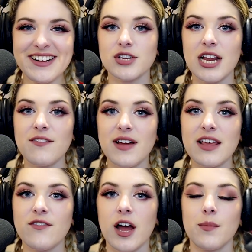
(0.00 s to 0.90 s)
The Coachella
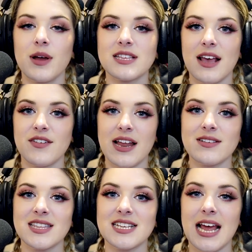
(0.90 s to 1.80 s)
Valley Firebirds have
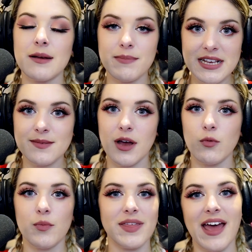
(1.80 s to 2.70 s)
announced that Dan Bylsma
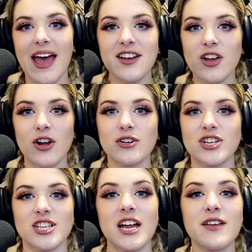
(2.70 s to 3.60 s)
will be their head
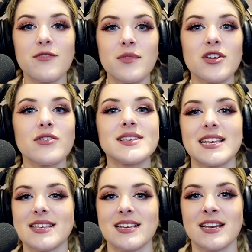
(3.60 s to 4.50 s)
coach starting from the new
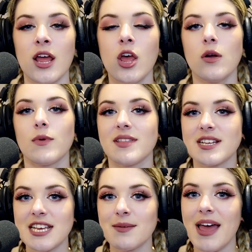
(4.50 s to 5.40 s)
season when the
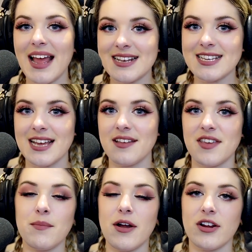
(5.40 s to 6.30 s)
team enter
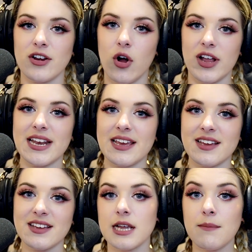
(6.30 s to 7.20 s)
the American Hockey
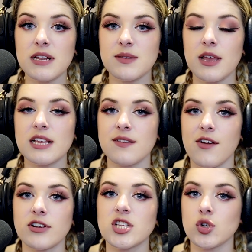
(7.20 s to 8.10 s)
League. Dan Bylsma is a
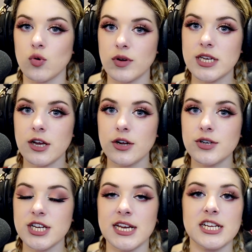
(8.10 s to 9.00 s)
very storied
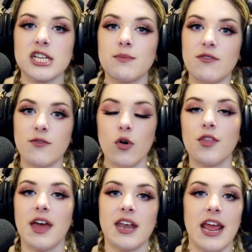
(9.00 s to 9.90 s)
coach and actually before
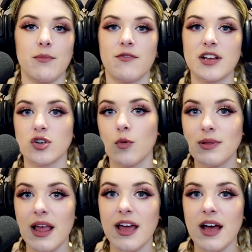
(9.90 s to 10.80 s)
then a professional
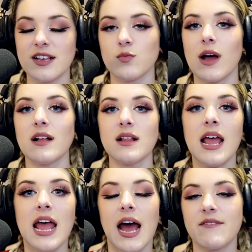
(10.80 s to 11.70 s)
player as well,
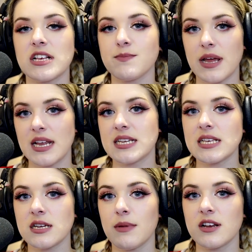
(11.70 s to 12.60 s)
having spent a
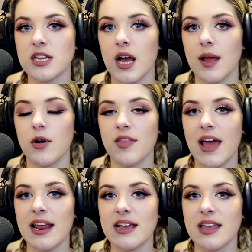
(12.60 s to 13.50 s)
decent amount of time on the
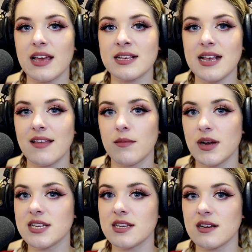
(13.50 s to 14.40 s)
LA Kings and the
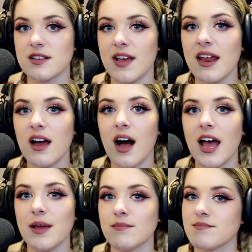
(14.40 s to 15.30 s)
Mighty Ducks of
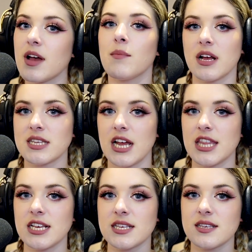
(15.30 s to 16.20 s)
Anaheim, amongst
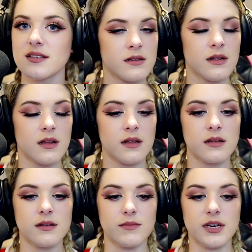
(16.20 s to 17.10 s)
others.
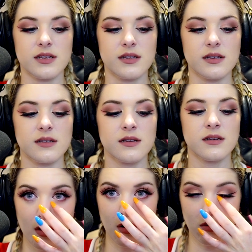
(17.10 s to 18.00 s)
I'm gonna sneeze.
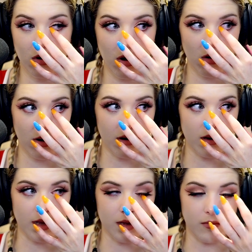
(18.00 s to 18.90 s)
Oh no, now I
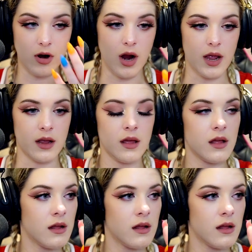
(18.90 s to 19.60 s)
look like I'm crying.